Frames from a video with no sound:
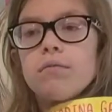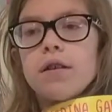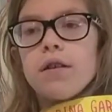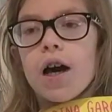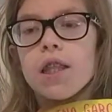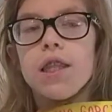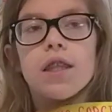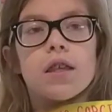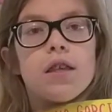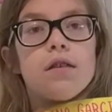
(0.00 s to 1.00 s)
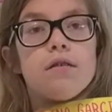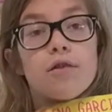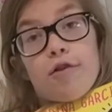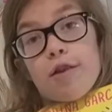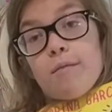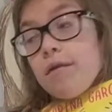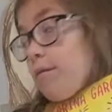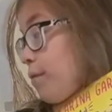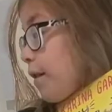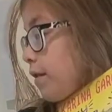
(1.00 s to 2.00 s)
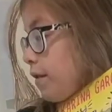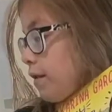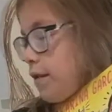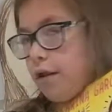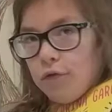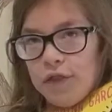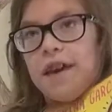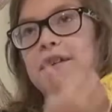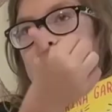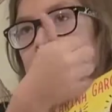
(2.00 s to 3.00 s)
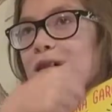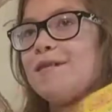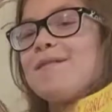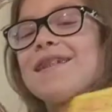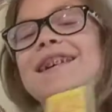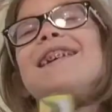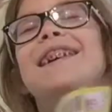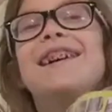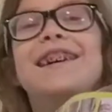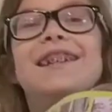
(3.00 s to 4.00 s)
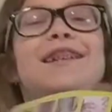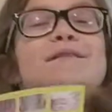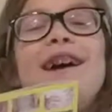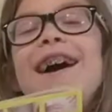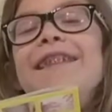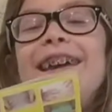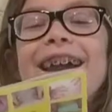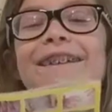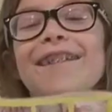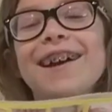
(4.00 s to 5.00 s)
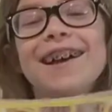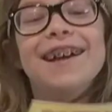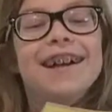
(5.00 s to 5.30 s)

we got this because it was a Christmas present, so thank you, Mom. She's behind the camera.